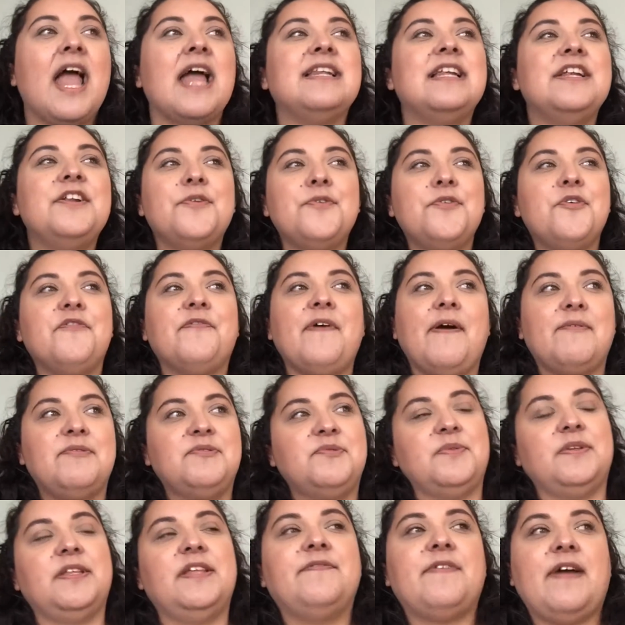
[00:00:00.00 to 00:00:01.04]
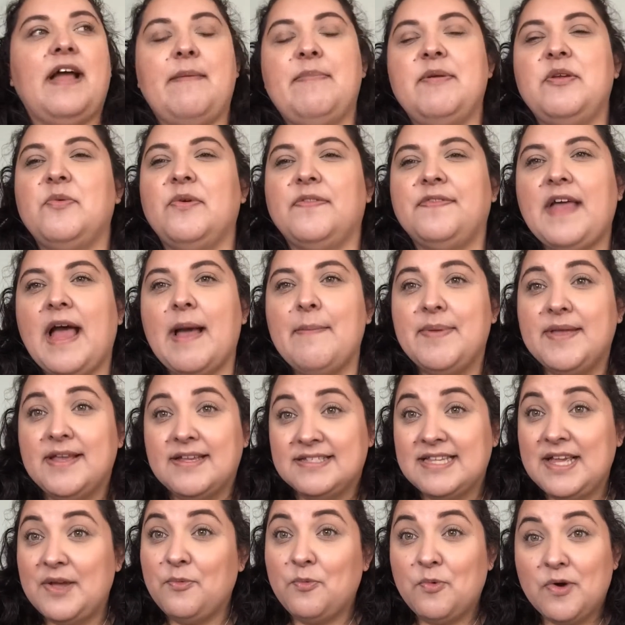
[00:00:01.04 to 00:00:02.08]
And I don't know if I was really vibing with that
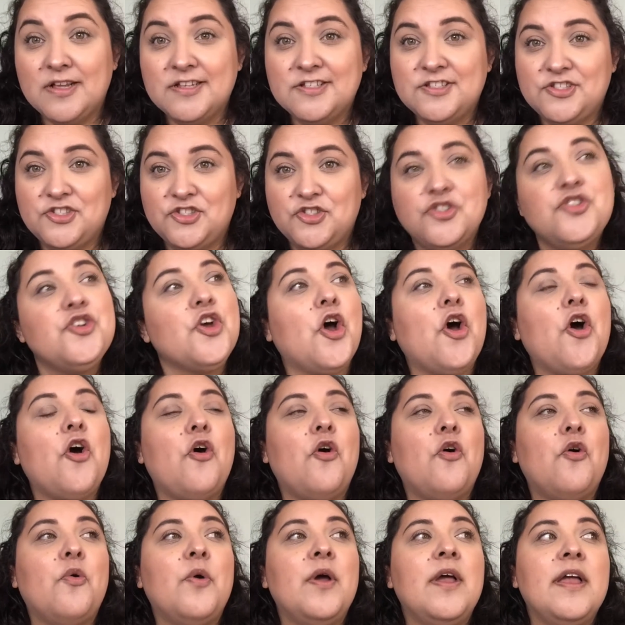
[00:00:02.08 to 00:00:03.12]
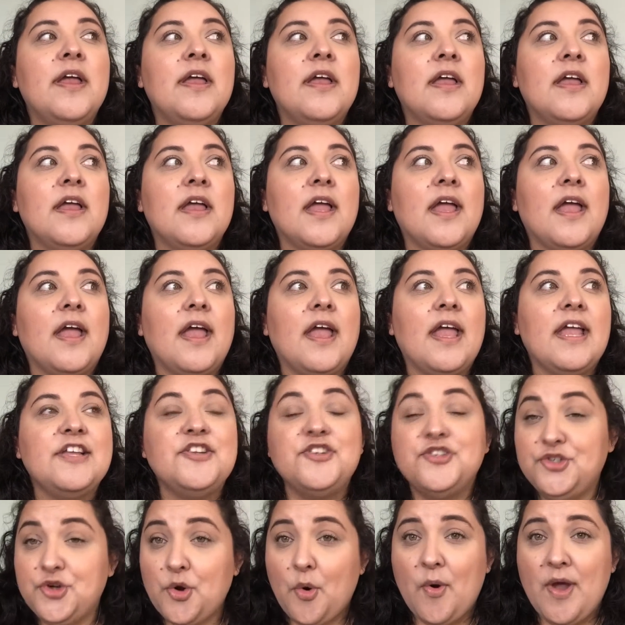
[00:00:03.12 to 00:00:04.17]
because I was so
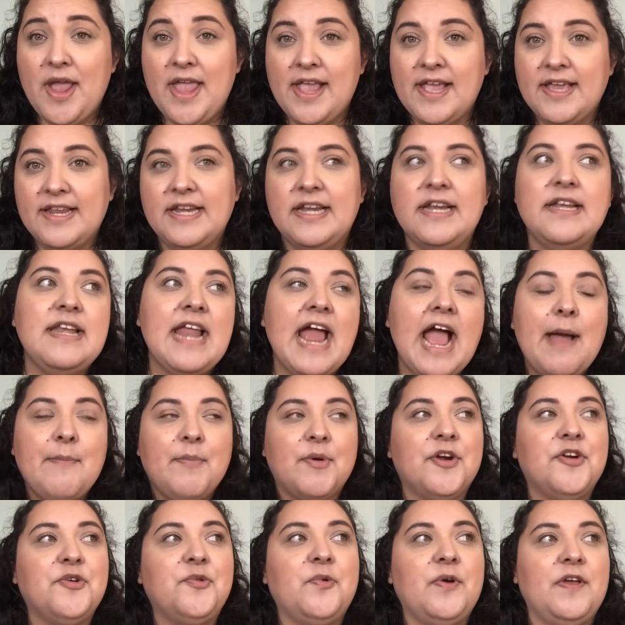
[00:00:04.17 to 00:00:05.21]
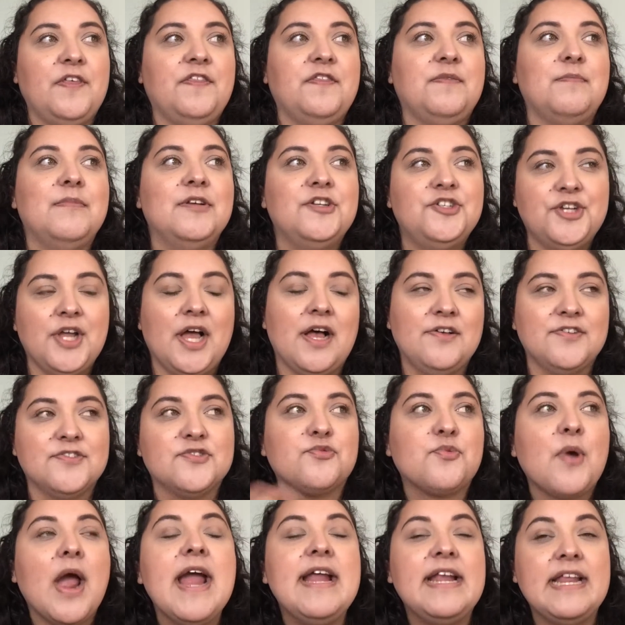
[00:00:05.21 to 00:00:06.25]
enjoying and enamored with
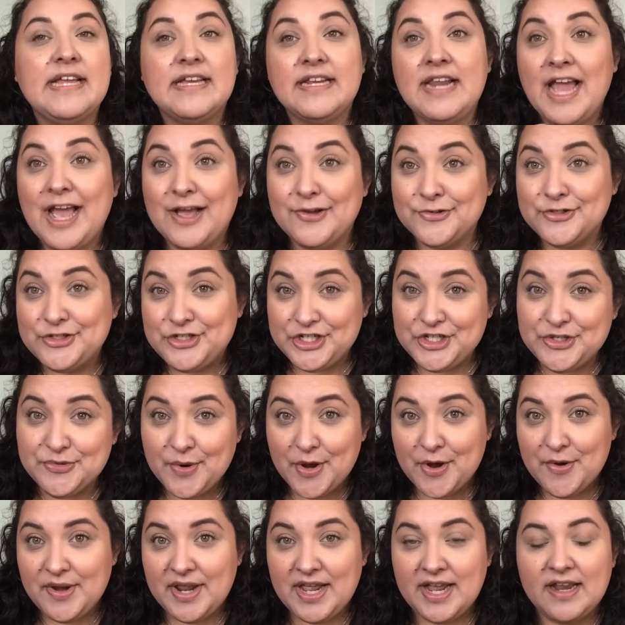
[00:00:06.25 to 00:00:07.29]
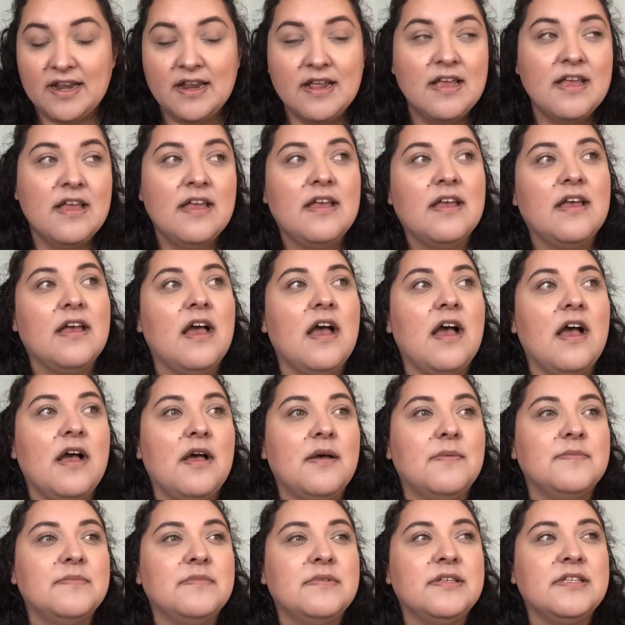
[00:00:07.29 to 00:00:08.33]
Michelle's writing and how she wrote it.
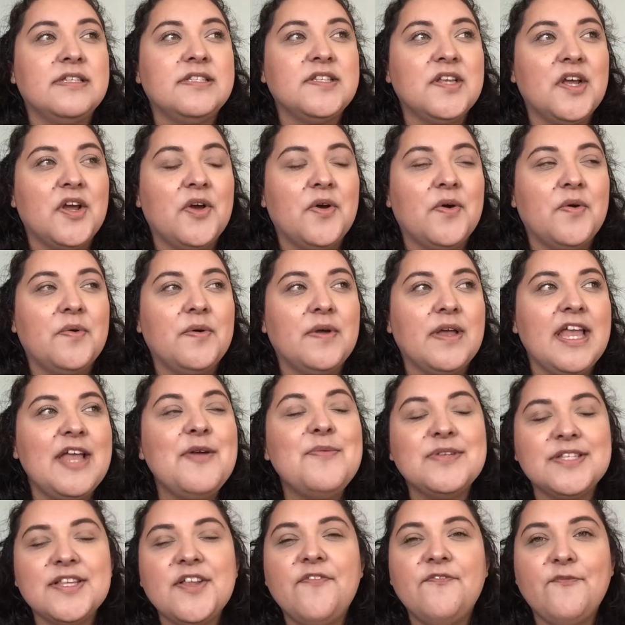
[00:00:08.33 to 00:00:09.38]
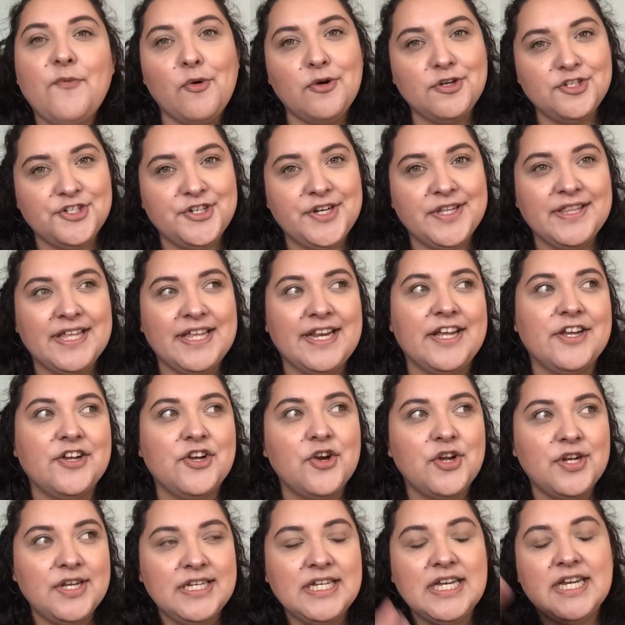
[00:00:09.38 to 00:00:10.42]
So it was unfortunate that it
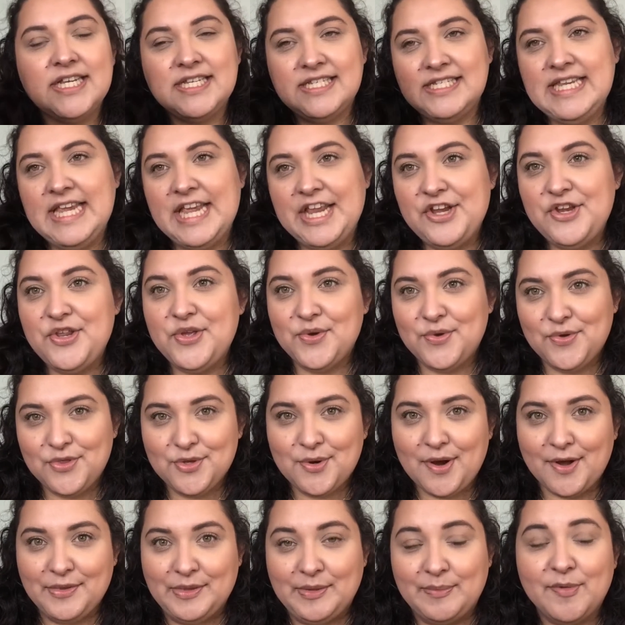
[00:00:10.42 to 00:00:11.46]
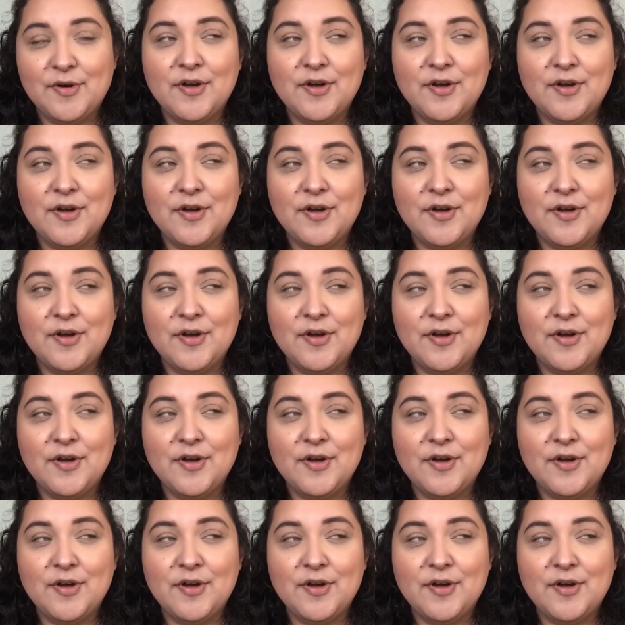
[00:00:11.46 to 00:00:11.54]
couldn't continue throughout